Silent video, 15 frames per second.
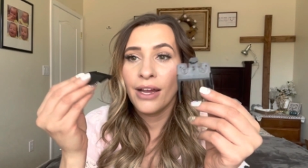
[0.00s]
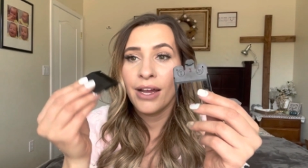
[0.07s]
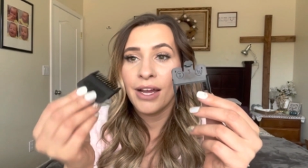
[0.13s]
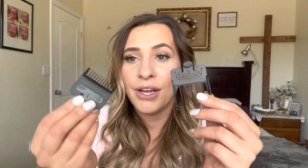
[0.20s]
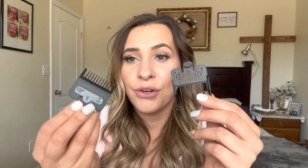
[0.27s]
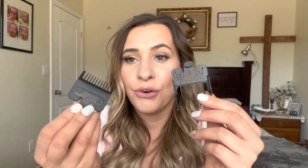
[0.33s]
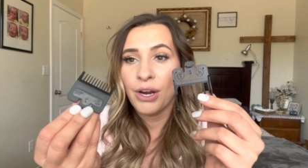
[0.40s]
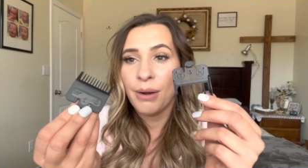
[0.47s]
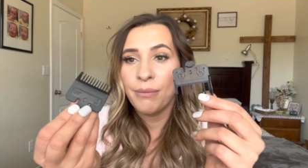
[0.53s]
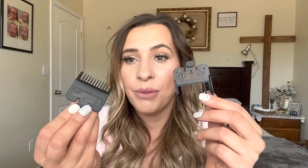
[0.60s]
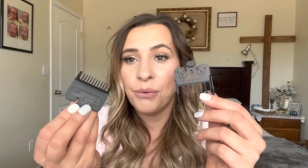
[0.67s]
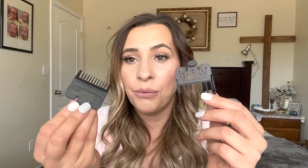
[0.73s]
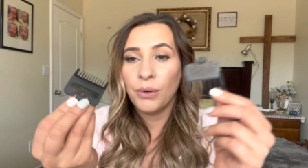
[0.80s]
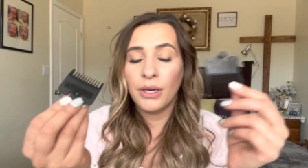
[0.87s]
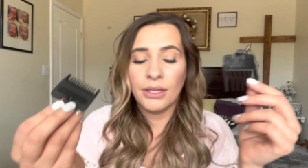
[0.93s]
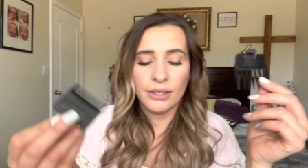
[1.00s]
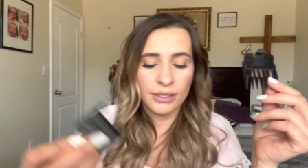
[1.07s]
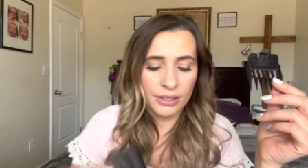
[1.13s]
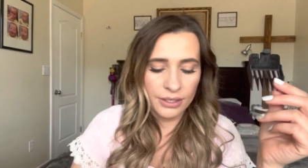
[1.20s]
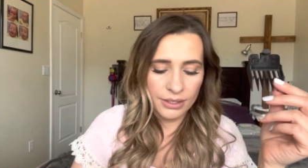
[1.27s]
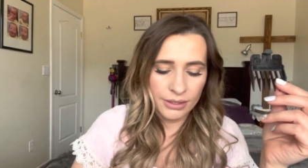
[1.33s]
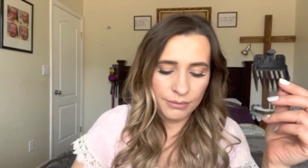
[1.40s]
I grabbed the one
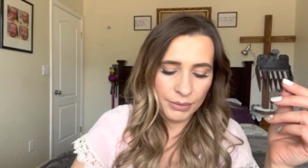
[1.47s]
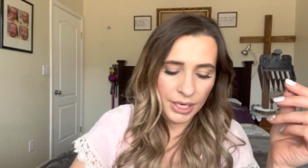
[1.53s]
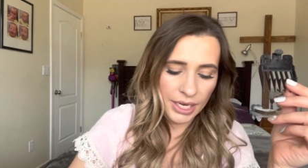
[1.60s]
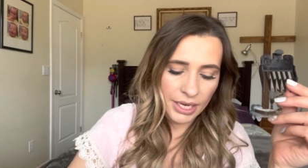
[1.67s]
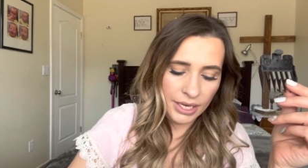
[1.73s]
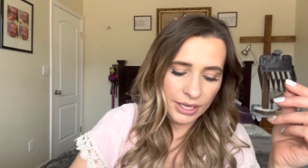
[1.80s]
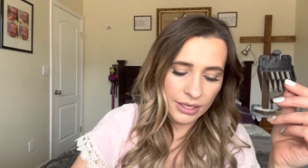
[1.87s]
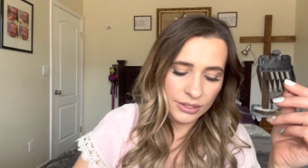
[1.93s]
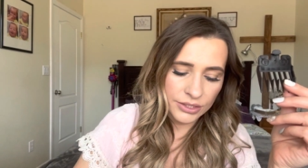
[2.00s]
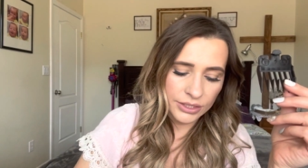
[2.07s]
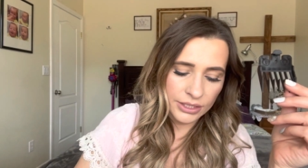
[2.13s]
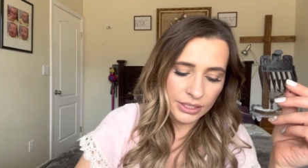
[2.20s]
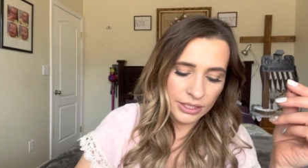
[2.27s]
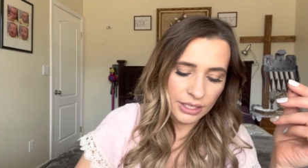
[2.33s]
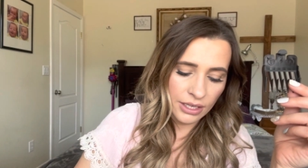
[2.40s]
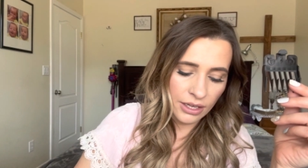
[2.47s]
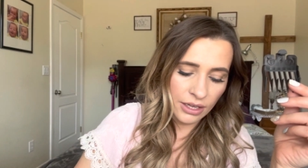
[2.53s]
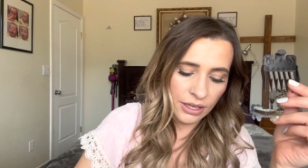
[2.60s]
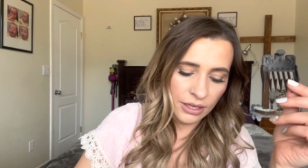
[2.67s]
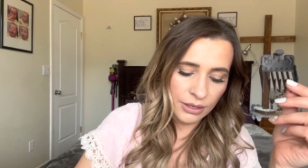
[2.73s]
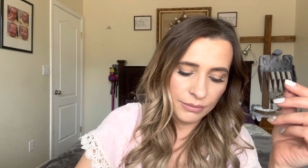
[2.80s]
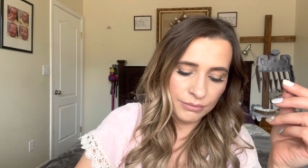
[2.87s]
in my head,
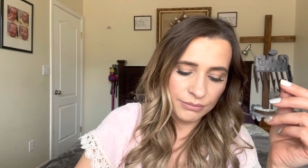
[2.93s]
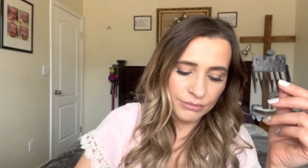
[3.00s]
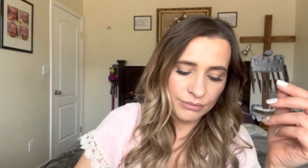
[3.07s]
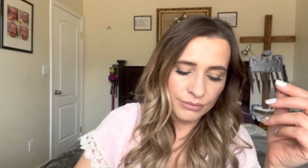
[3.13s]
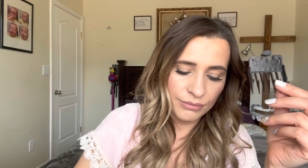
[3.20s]
um,